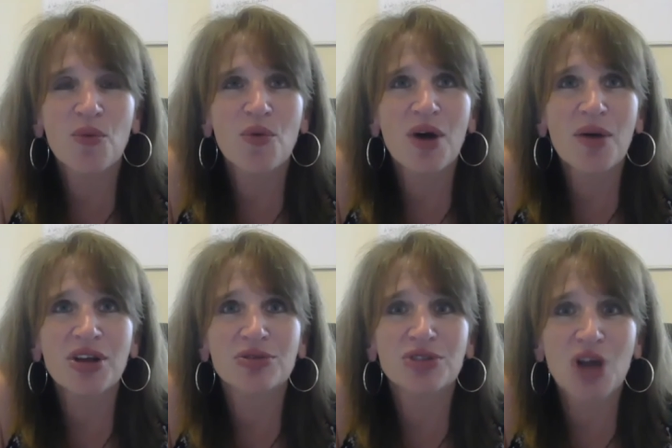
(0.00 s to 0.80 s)
what
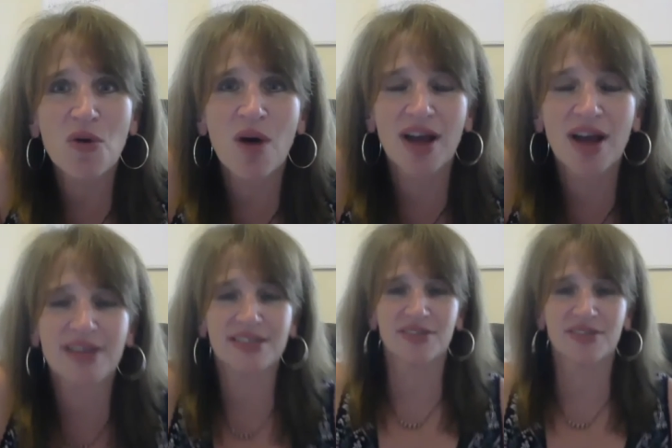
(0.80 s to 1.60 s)
you don't want
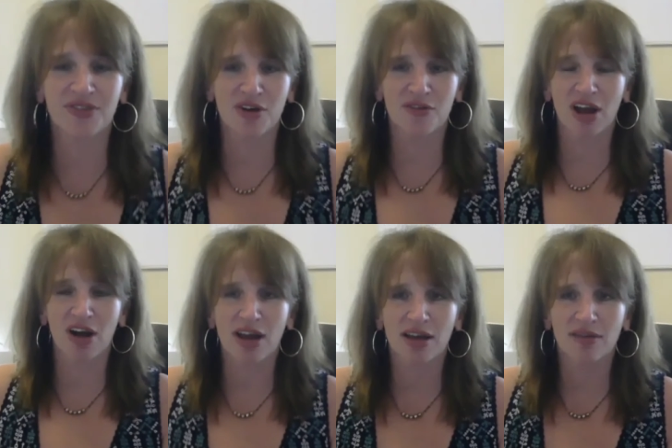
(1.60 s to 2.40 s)
is it to feel
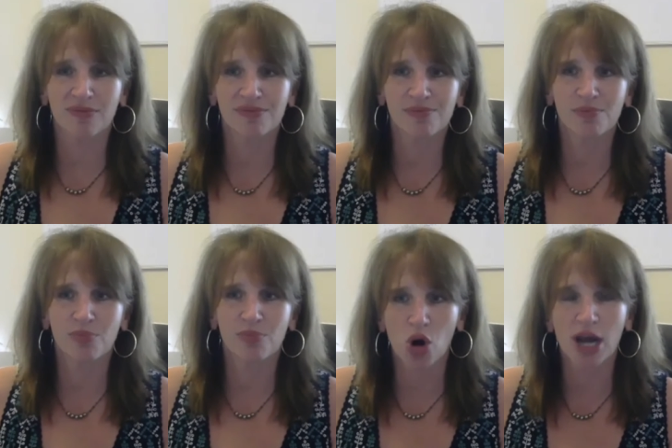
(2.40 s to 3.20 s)
very
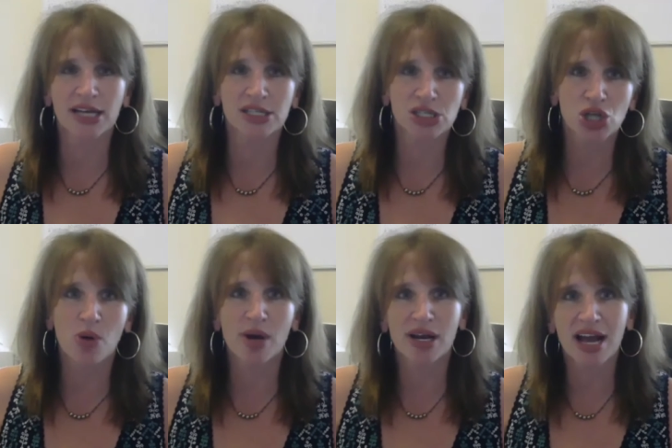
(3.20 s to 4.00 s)
boring and
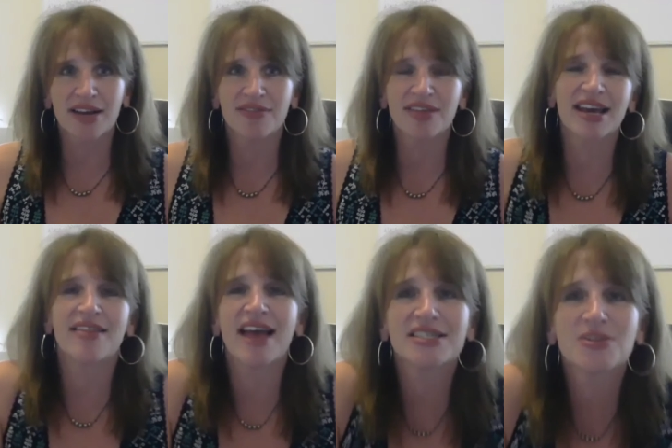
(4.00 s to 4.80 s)
stoic kind of thing.
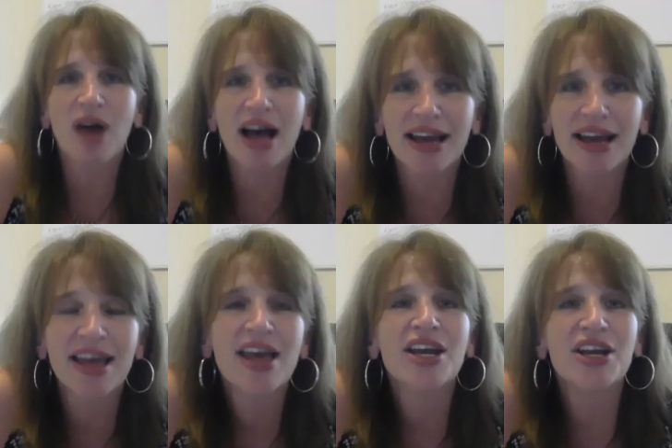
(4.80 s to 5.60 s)
And that's why,
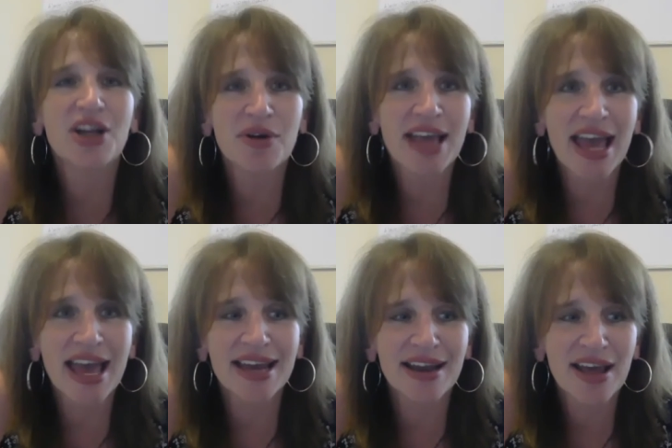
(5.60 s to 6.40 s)

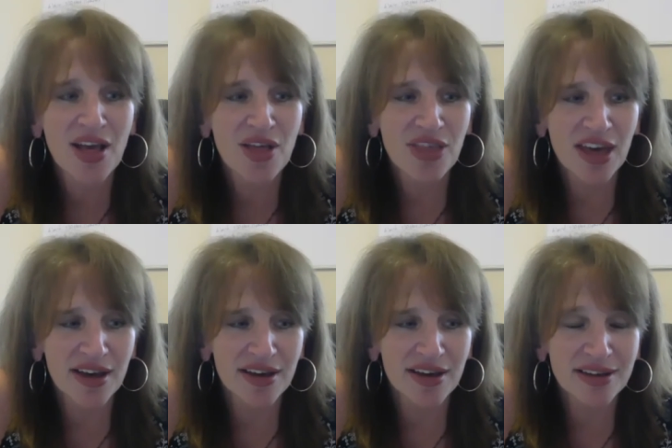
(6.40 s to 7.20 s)
again,
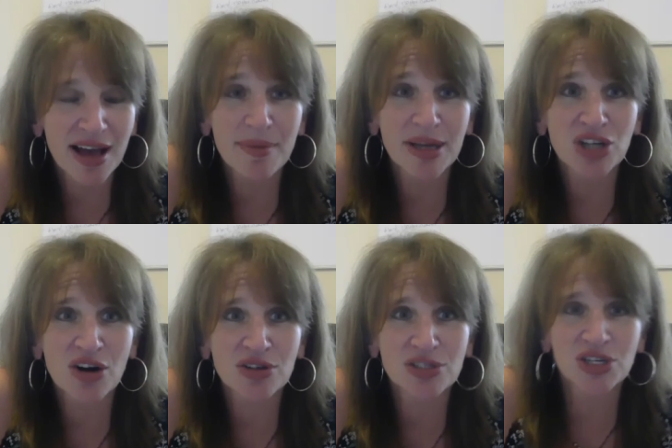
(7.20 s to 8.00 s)
the coming to
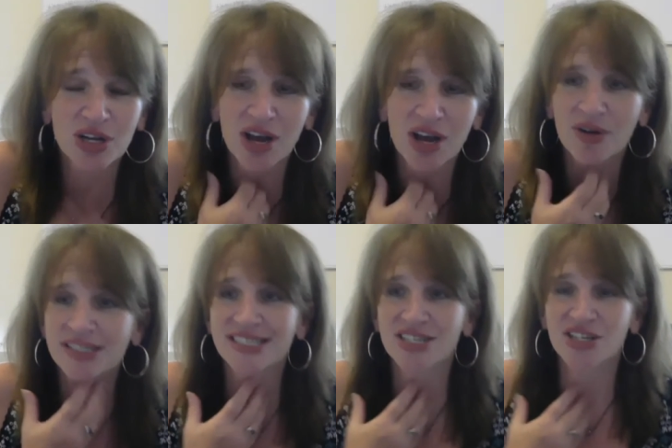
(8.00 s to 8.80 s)
our studio,
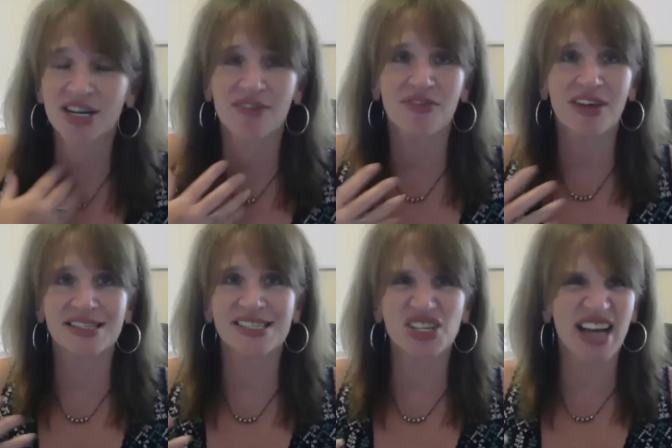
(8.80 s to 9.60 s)
it's still
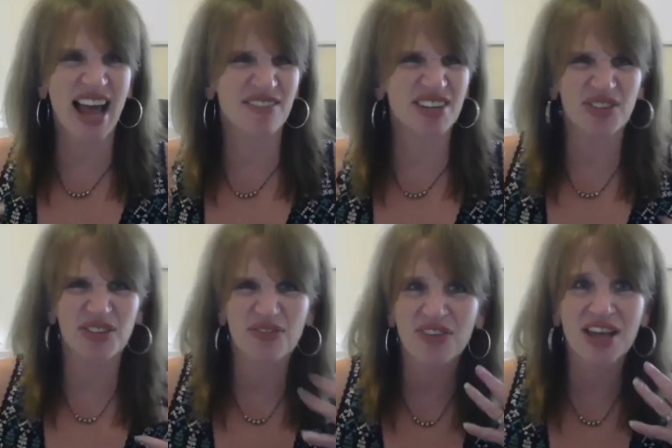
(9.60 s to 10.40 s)
gonna have
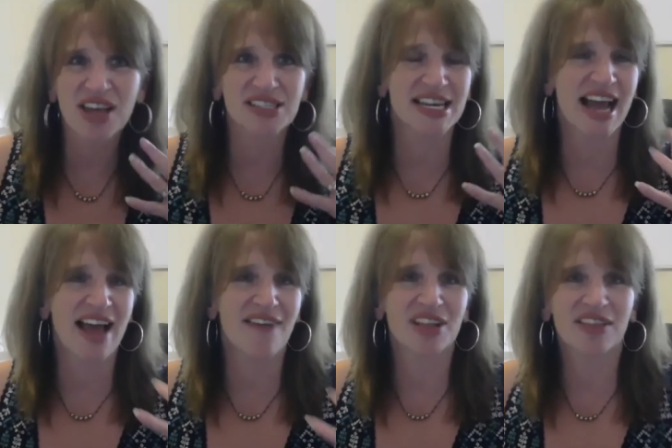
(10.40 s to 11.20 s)
different feel. It's gonna
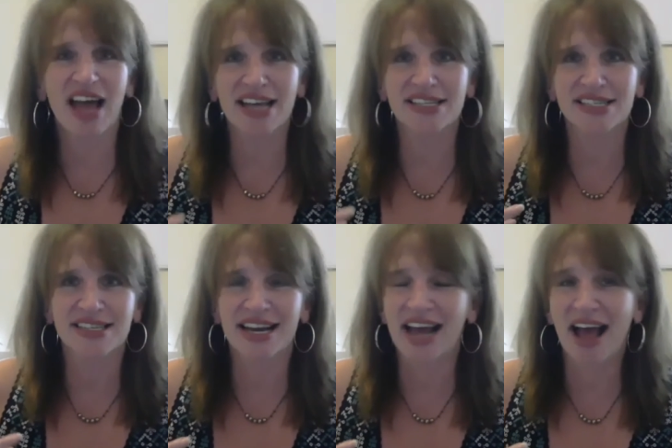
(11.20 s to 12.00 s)
have the lights. It's
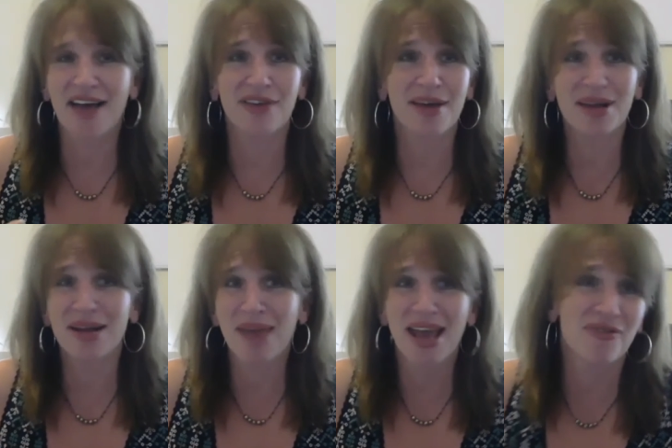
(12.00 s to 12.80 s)
gonna have,
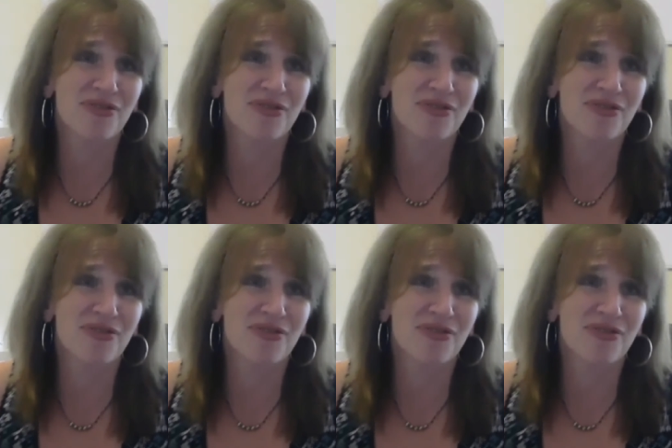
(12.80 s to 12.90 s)
it may have